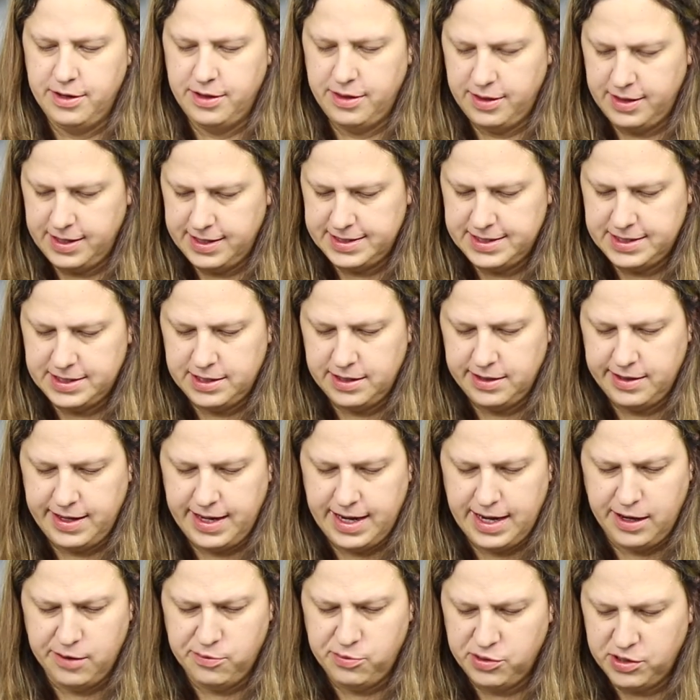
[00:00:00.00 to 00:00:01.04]
this to the
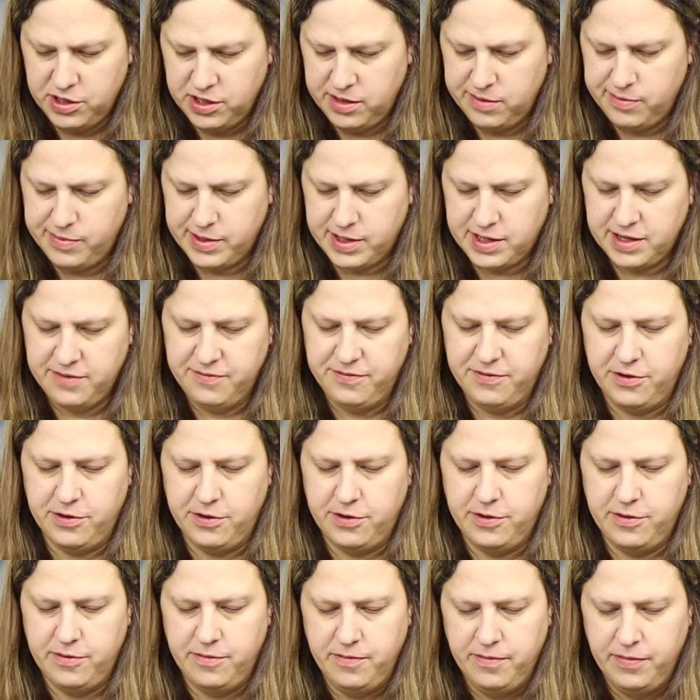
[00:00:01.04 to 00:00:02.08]
output of the buck
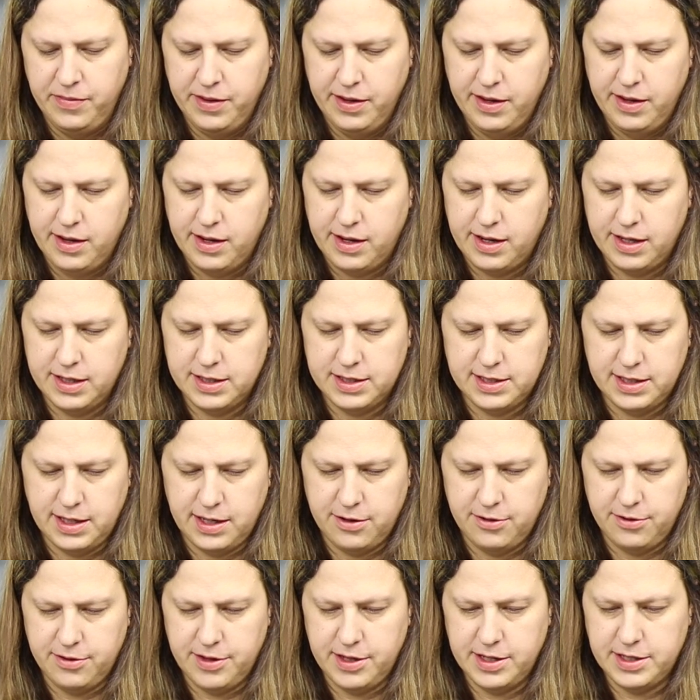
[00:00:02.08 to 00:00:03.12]
converter. I'm going to
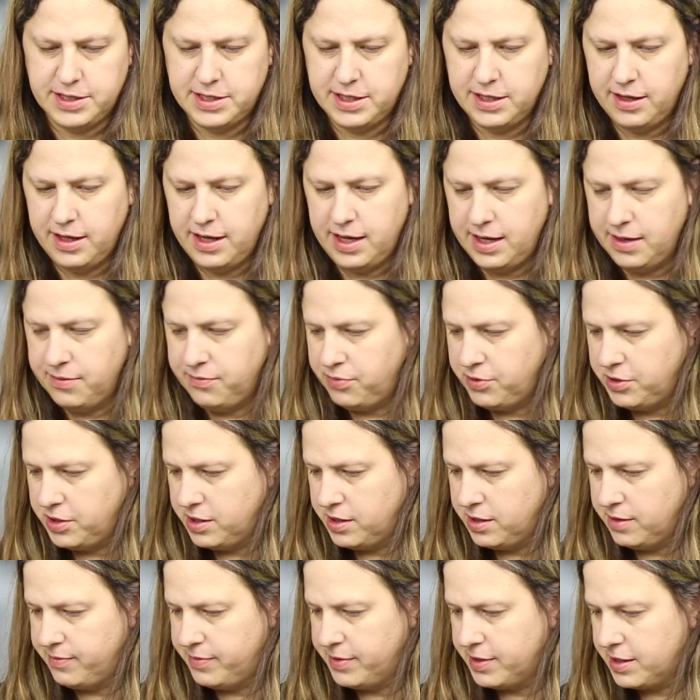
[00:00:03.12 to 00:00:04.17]
solder this to the input of
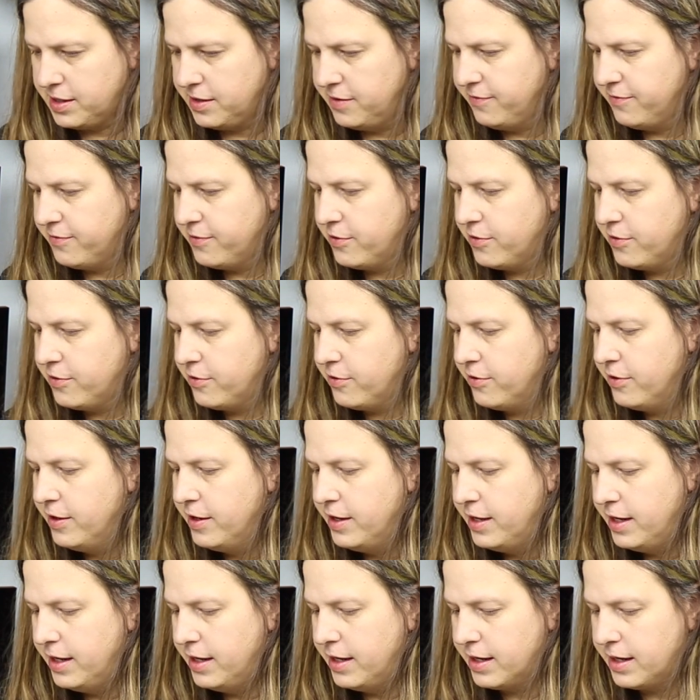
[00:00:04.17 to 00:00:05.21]
the buck converter,
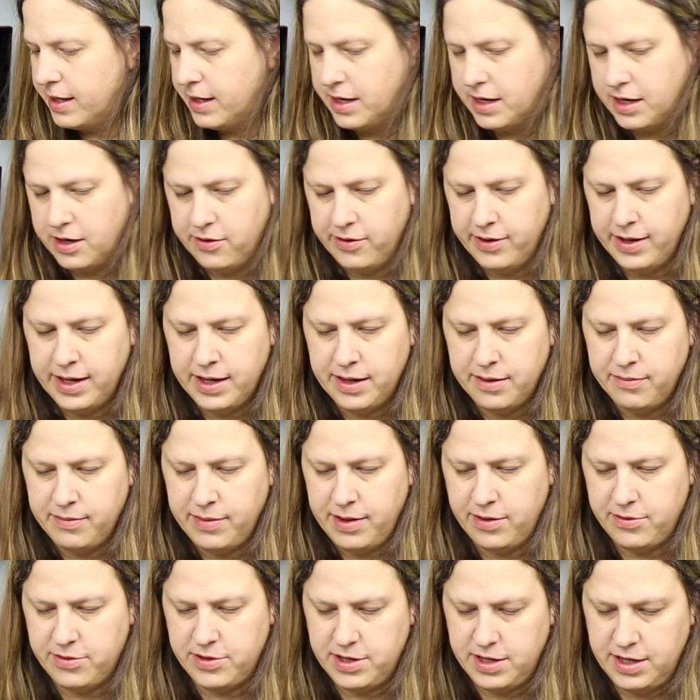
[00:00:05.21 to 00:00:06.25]
and I'm going to go ahead and
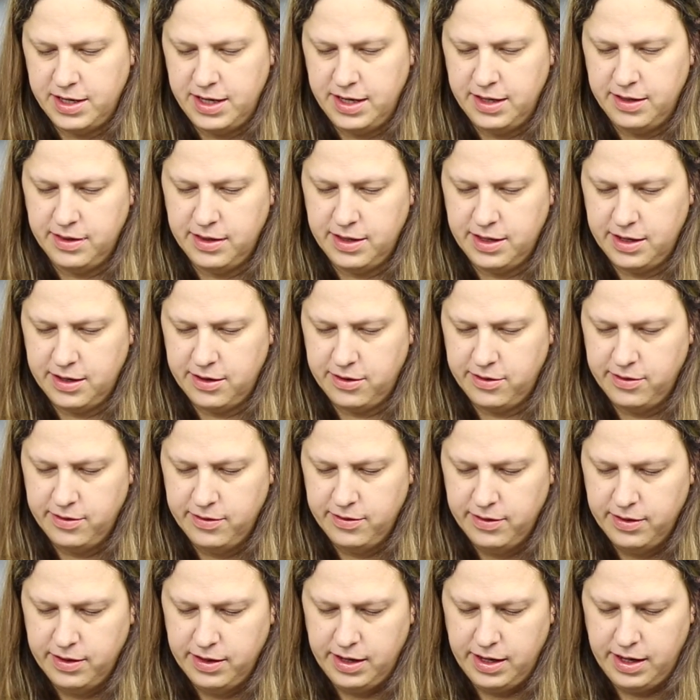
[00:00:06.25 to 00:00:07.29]
mount it in there
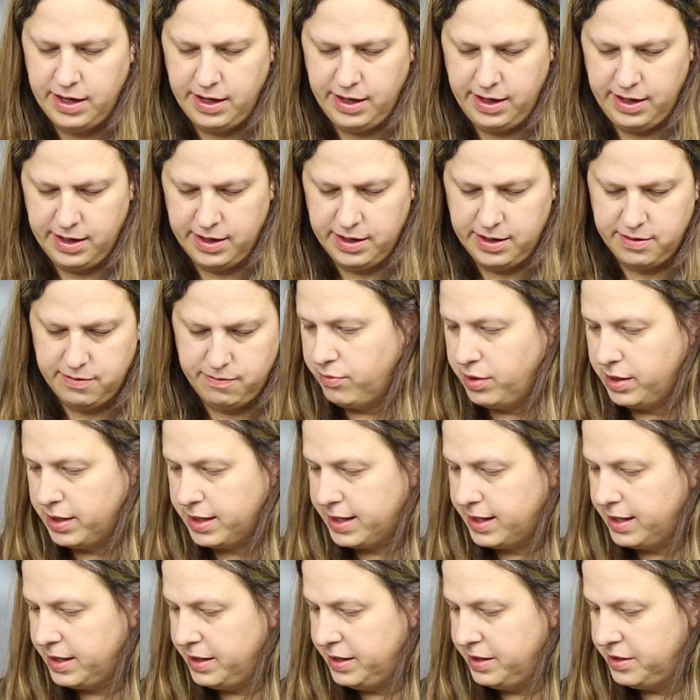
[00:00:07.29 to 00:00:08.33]
and plug
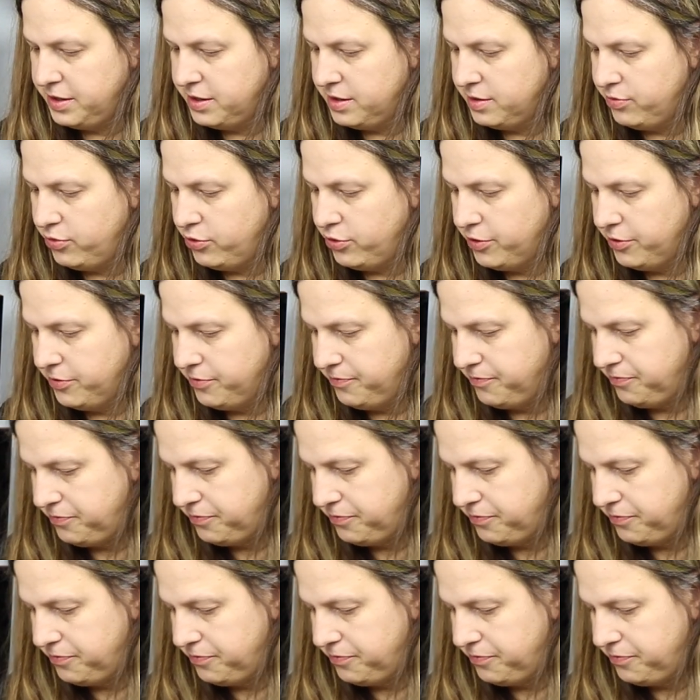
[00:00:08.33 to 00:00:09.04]
it into the board.